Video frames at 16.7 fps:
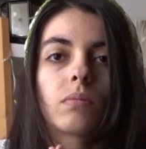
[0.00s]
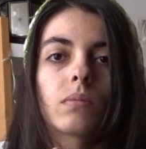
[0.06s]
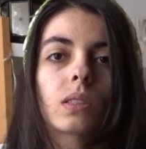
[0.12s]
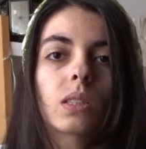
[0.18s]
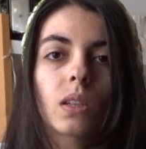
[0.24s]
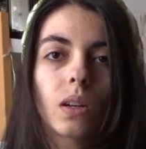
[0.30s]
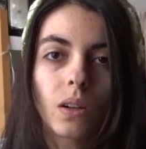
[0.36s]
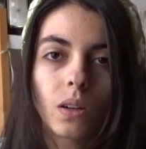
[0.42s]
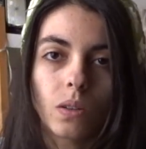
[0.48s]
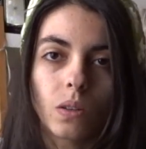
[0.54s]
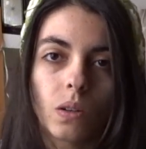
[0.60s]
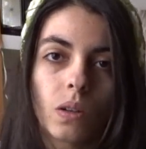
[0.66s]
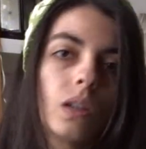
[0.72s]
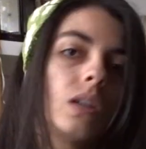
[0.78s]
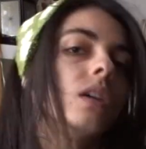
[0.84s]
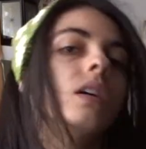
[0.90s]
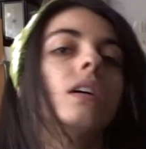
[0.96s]

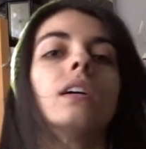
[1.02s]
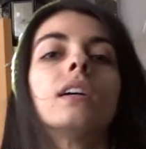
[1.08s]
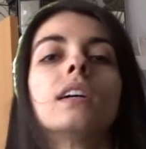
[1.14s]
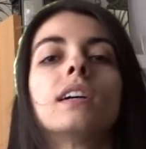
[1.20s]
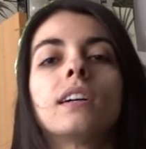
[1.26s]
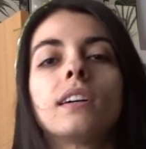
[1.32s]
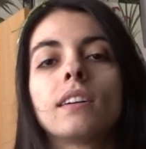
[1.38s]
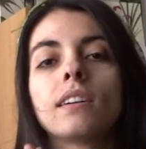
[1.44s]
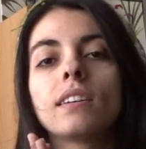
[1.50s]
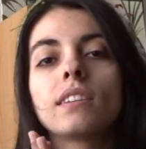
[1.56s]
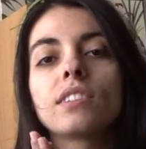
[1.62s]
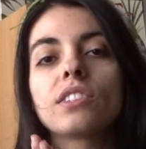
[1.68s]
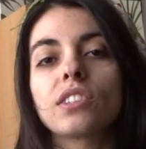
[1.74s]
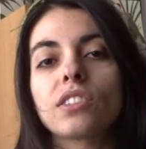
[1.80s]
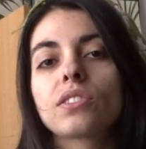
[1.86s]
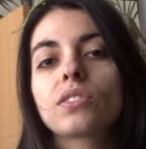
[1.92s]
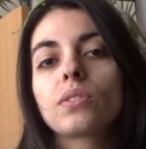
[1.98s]
So
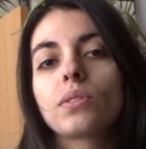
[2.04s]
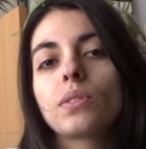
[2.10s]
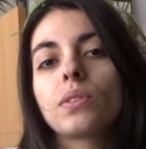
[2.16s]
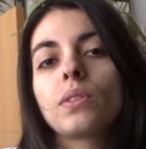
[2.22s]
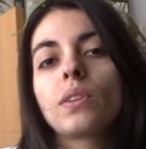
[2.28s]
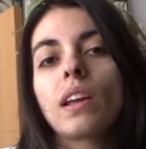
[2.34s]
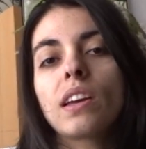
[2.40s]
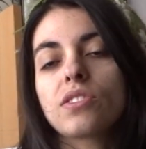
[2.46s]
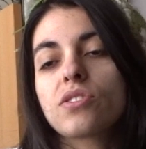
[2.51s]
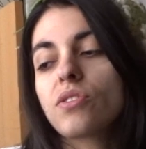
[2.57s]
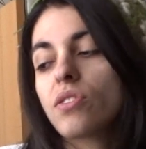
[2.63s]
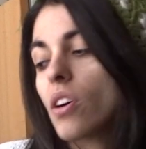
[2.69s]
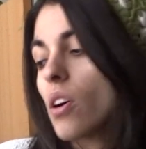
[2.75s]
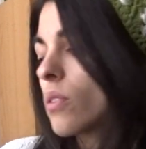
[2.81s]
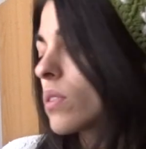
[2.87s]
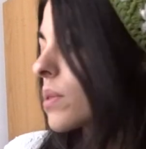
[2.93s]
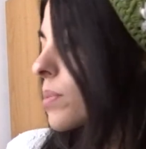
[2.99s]
just to let you
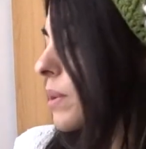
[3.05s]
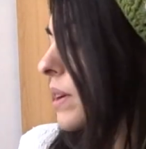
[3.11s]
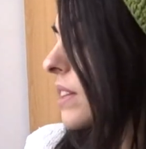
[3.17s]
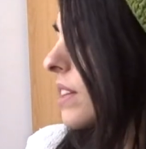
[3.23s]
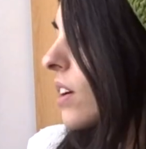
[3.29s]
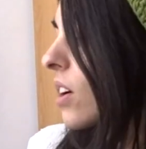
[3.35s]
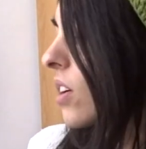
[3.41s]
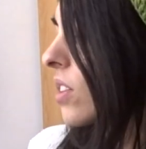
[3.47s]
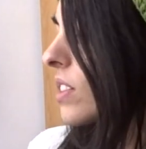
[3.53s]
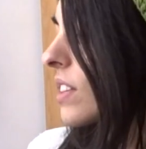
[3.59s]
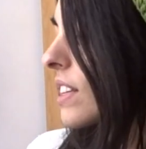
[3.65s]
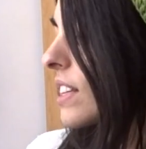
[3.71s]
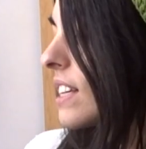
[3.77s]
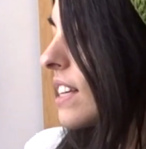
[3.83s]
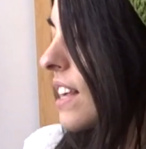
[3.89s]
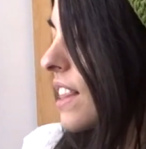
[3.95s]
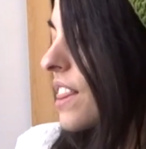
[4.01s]
know, depending on
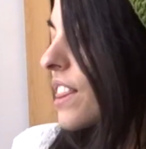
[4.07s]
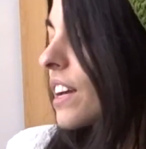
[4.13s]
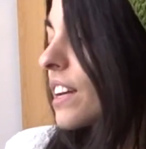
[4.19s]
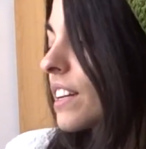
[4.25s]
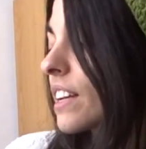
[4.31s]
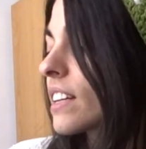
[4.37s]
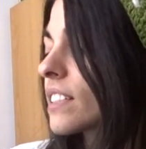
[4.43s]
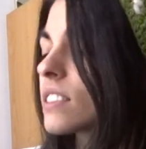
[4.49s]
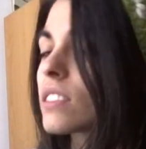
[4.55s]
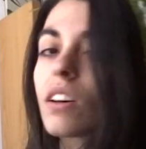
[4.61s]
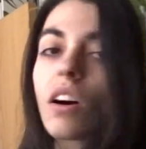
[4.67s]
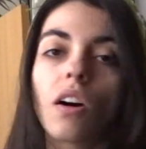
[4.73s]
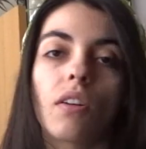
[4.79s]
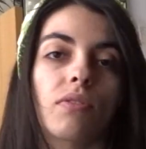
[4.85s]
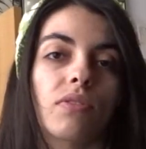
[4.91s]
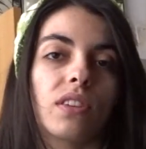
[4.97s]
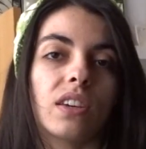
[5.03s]
the thickness
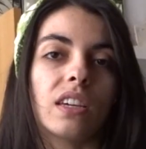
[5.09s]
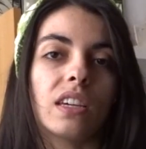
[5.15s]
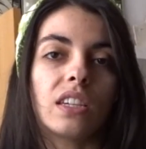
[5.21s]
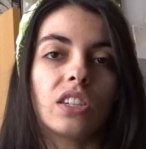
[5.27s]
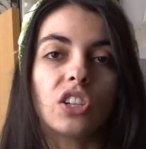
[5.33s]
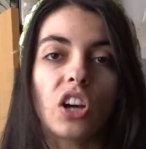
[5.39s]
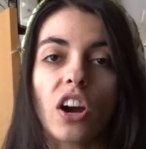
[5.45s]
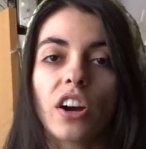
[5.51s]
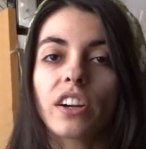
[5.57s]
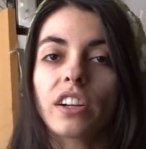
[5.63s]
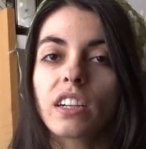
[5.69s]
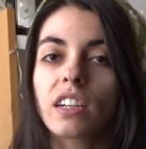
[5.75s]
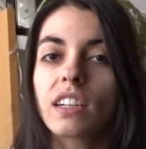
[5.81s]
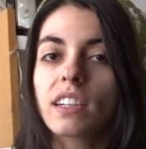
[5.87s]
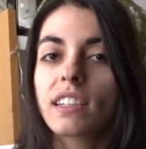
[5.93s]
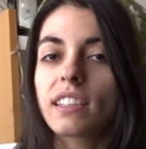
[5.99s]
of the yarn,